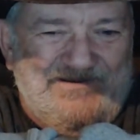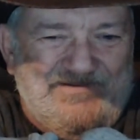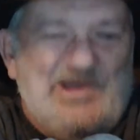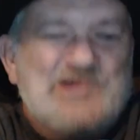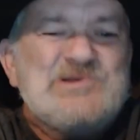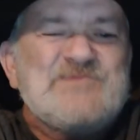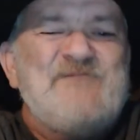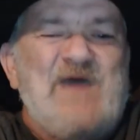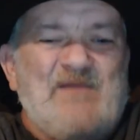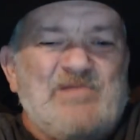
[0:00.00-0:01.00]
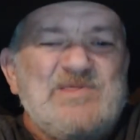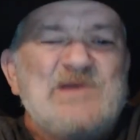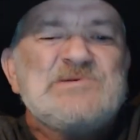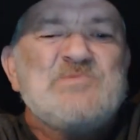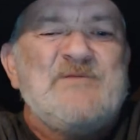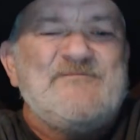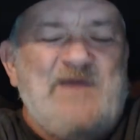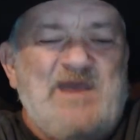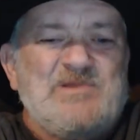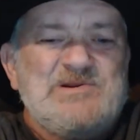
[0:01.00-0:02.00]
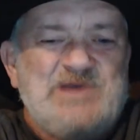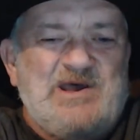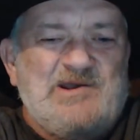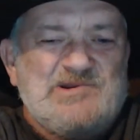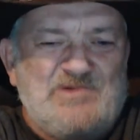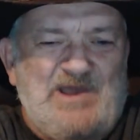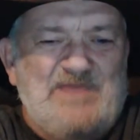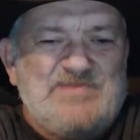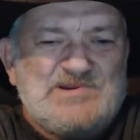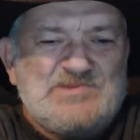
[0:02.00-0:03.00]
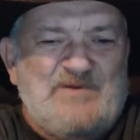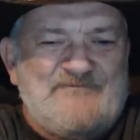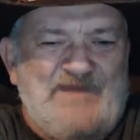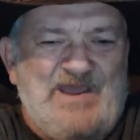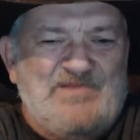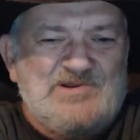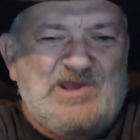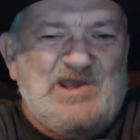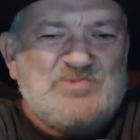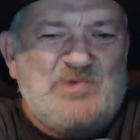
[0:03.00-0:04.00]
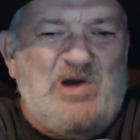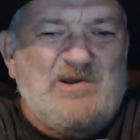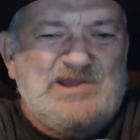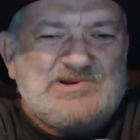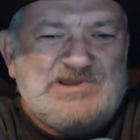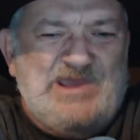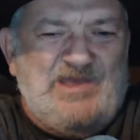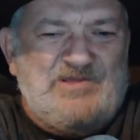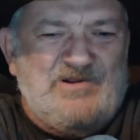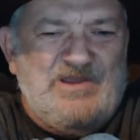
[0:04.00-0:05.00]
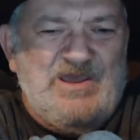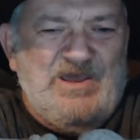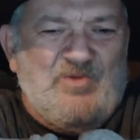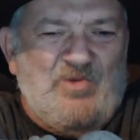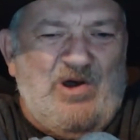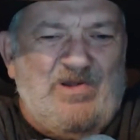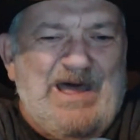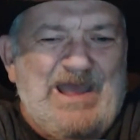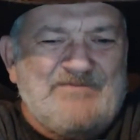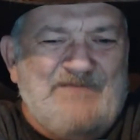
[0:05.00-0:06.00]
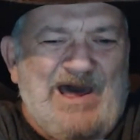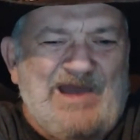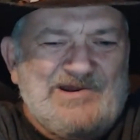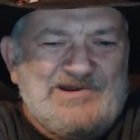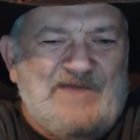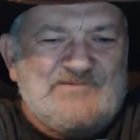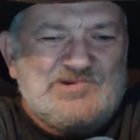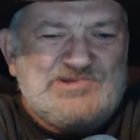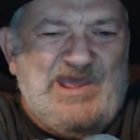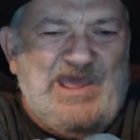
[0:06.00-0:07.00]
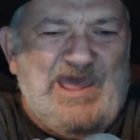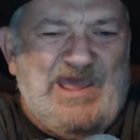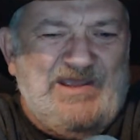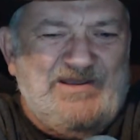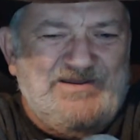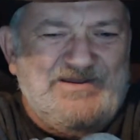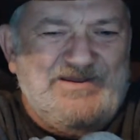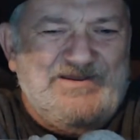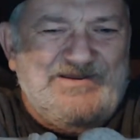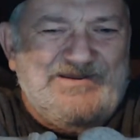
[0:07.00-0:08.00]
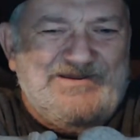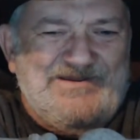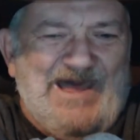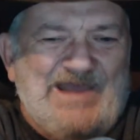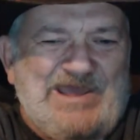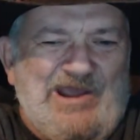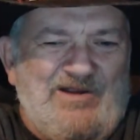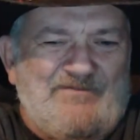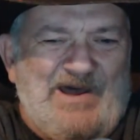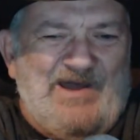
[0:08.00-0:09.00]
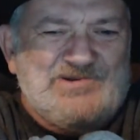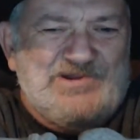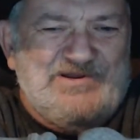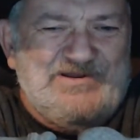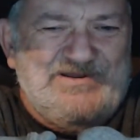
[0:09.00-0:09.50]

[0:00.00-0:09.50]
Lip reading: This is family. This is what family does, right? This is what family does. We all get together. We're all like-minded enough to say, hey, I care about you,